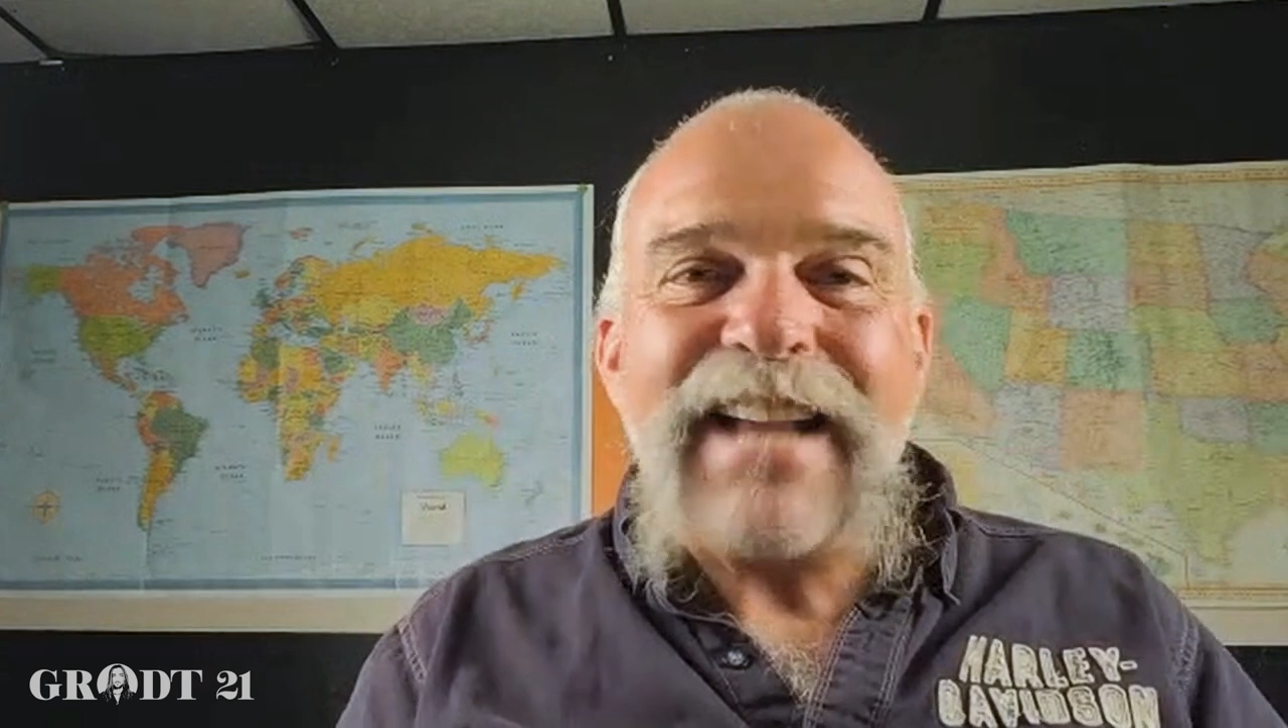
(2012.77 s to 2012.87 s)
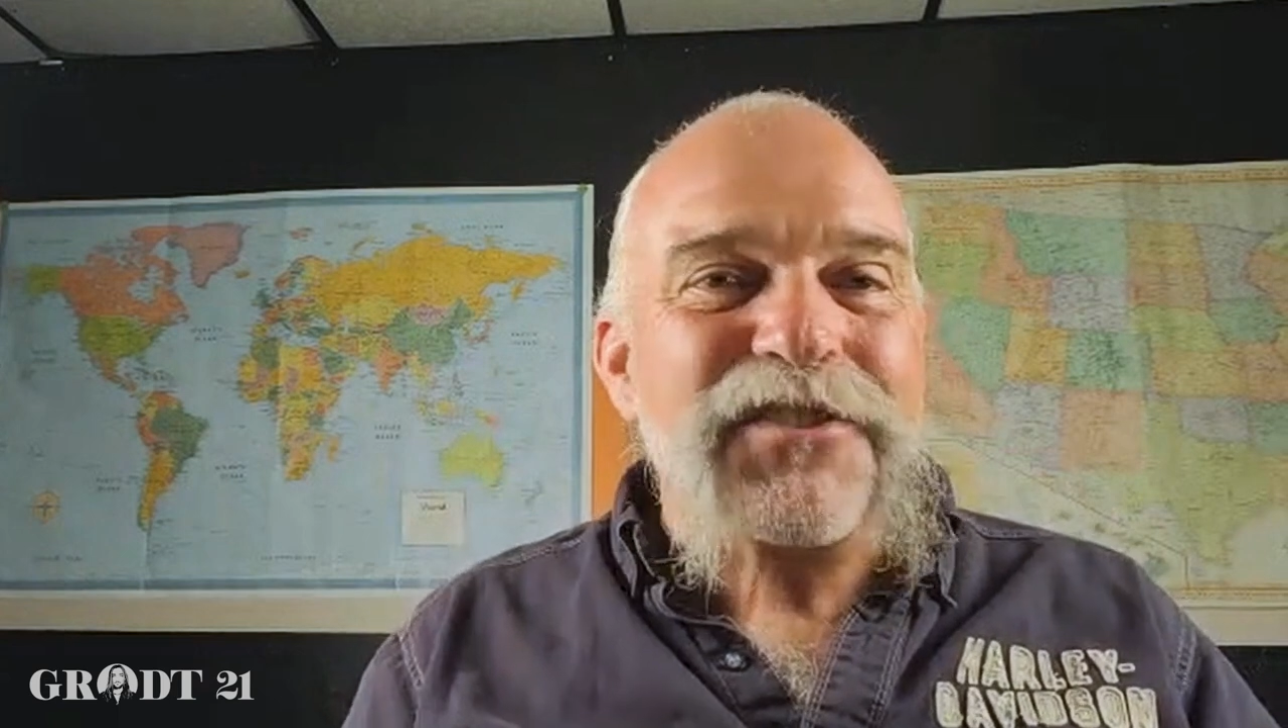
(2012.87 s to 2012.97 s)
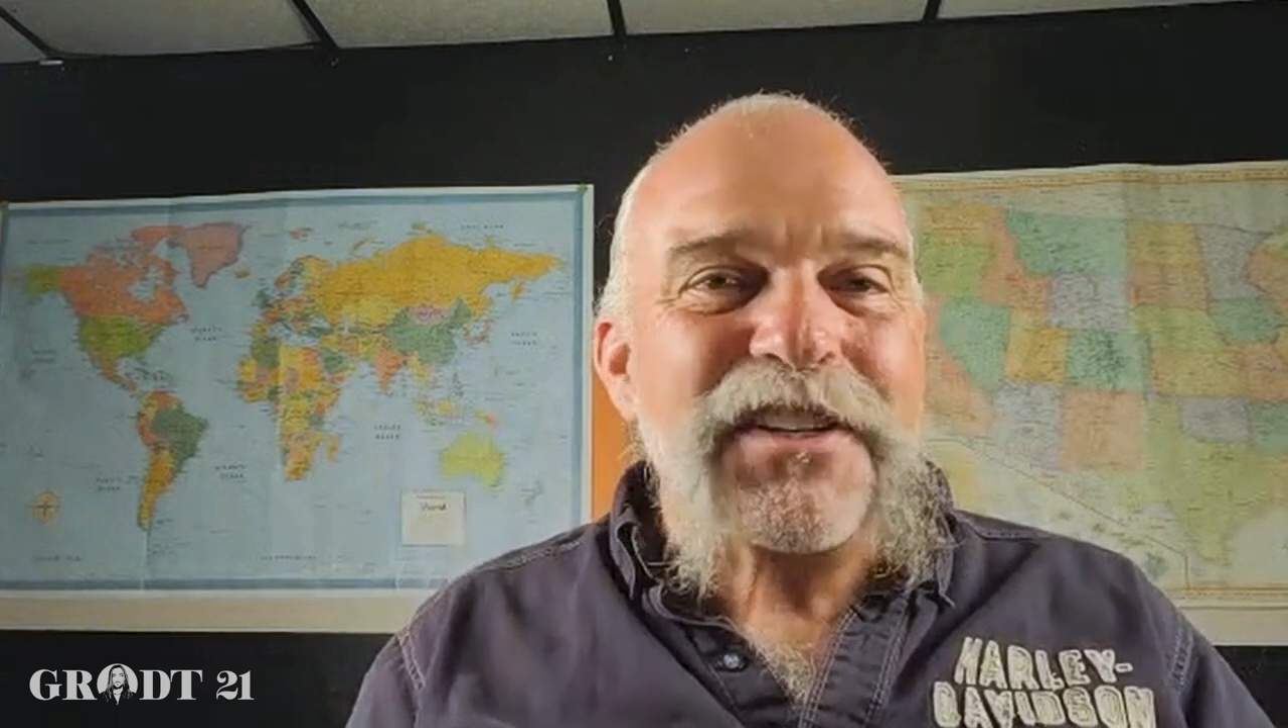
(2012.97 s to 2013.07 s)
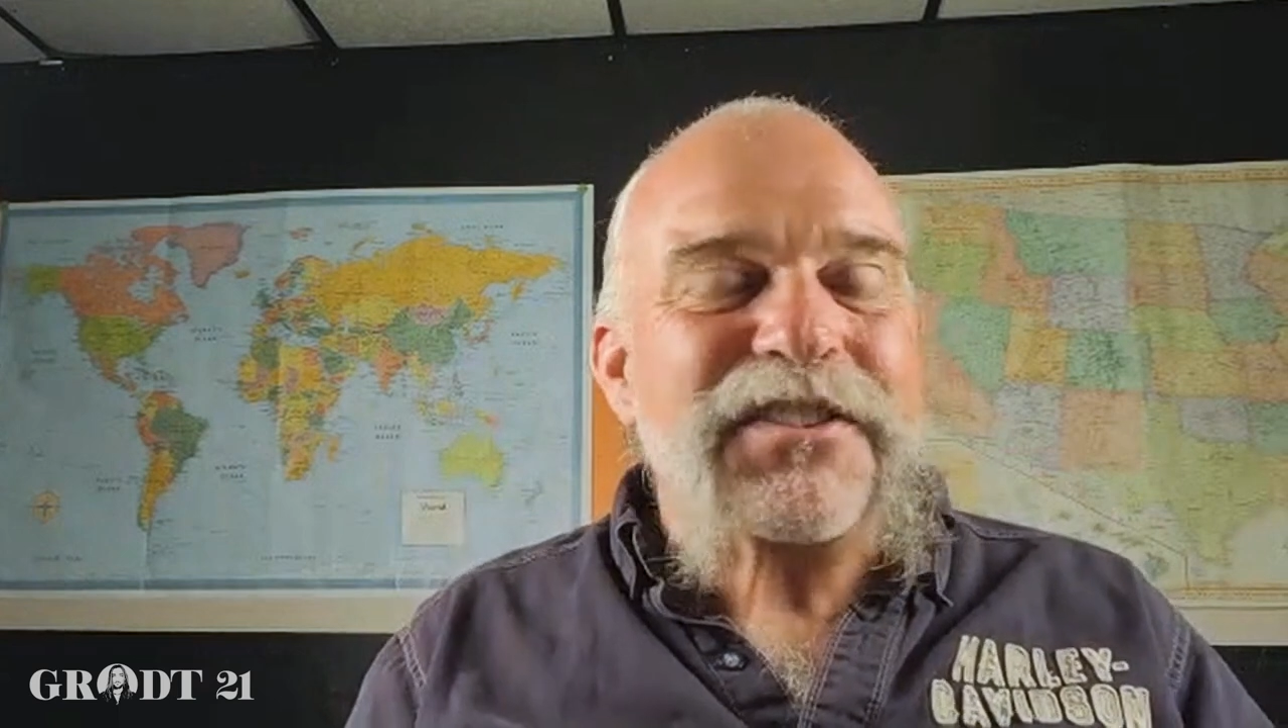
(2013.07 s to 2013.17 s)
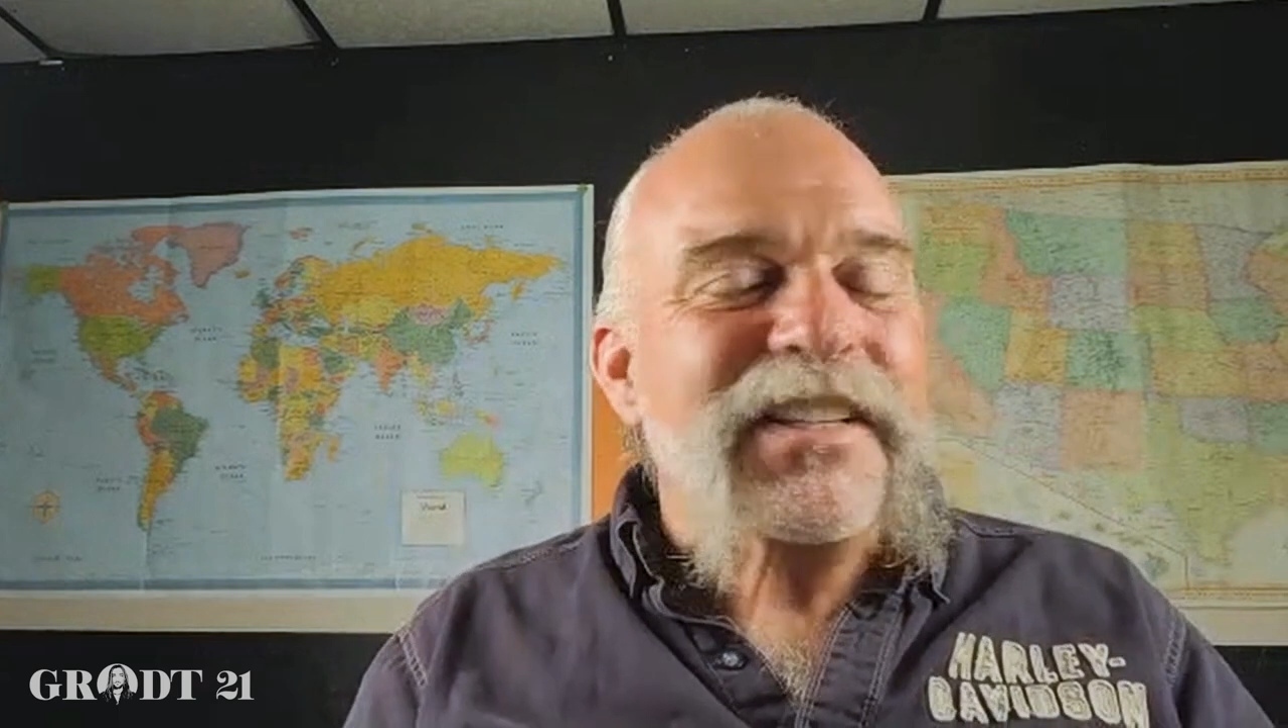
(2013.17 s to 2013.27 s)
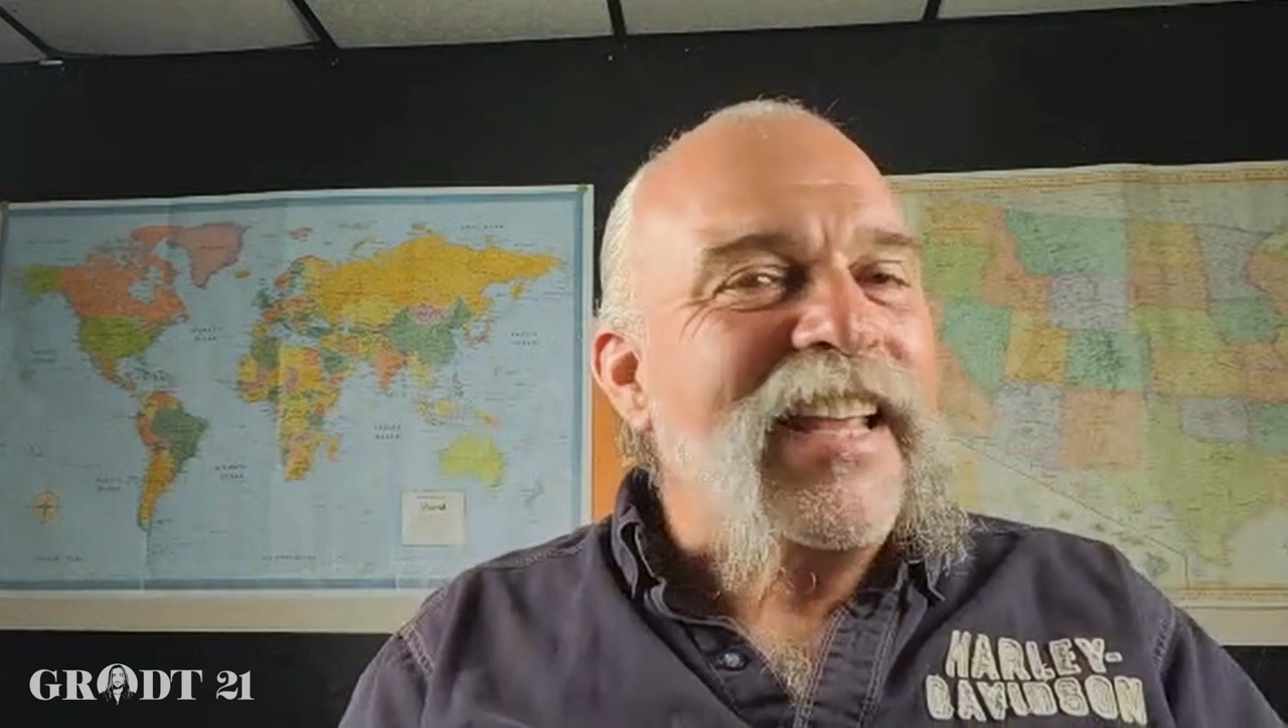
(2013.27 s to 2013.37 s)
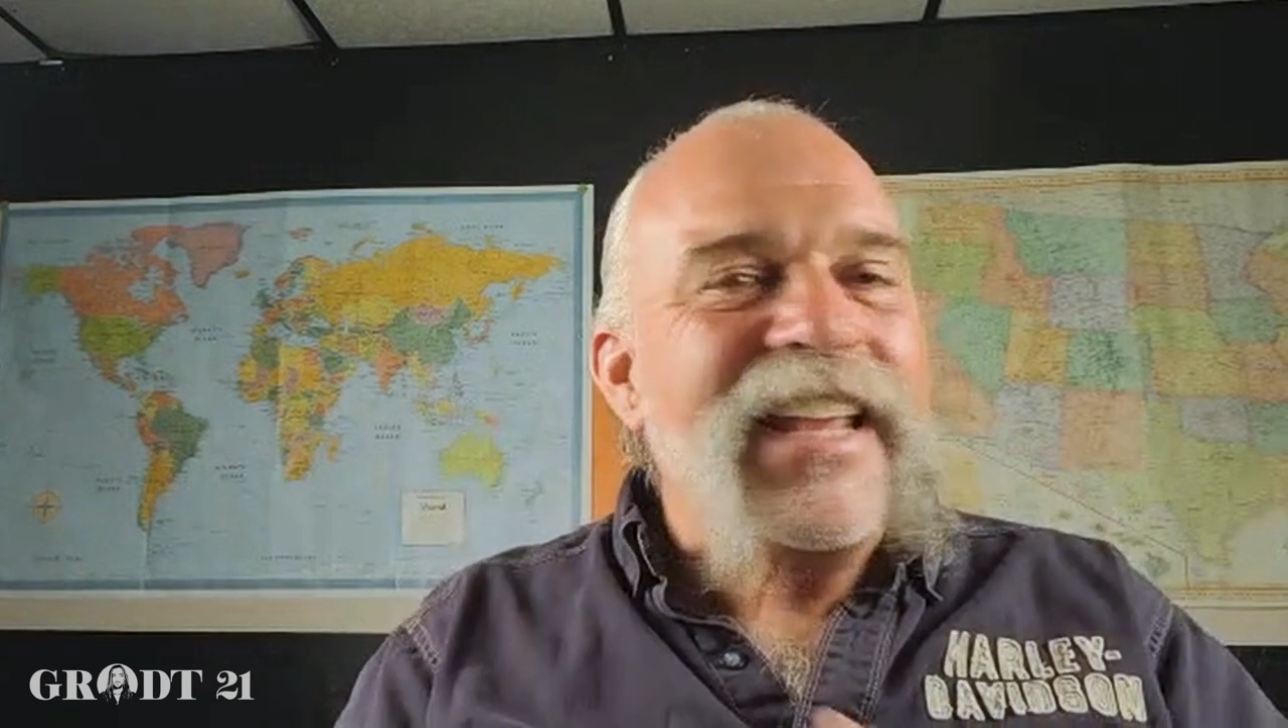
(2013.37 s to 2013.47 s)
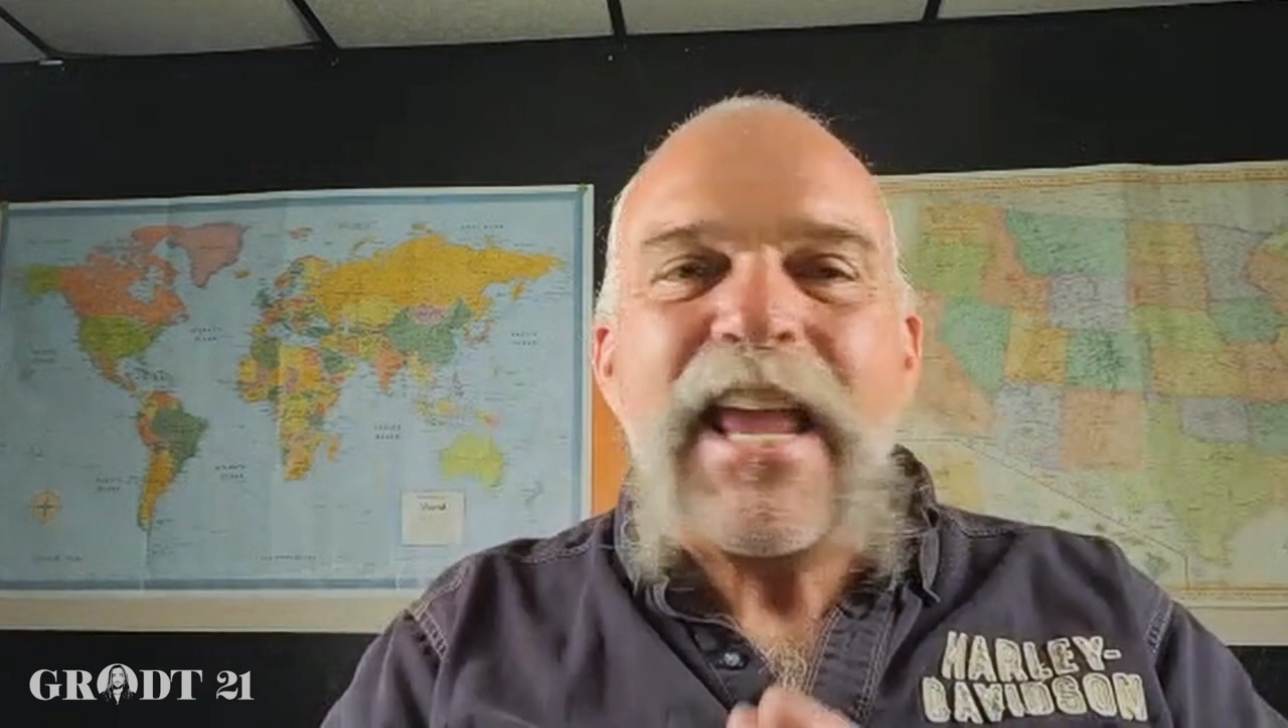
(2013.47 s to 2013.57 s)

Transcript: dad just, he,